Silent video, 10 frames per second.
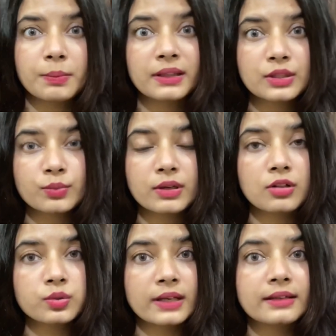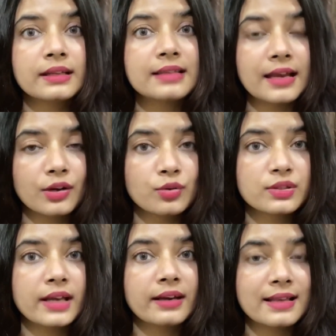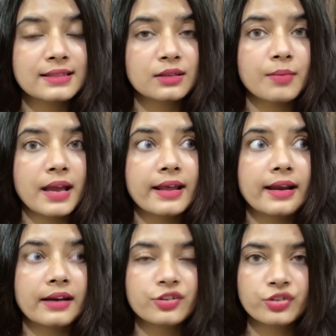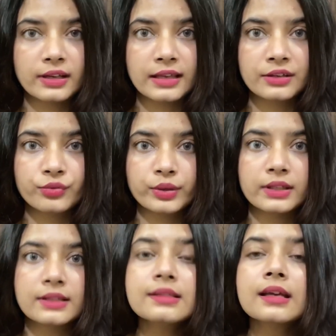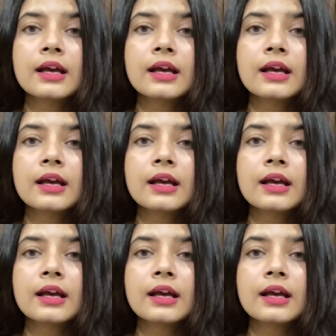but this one also contains adenosine, niacinamide and additional ingredients.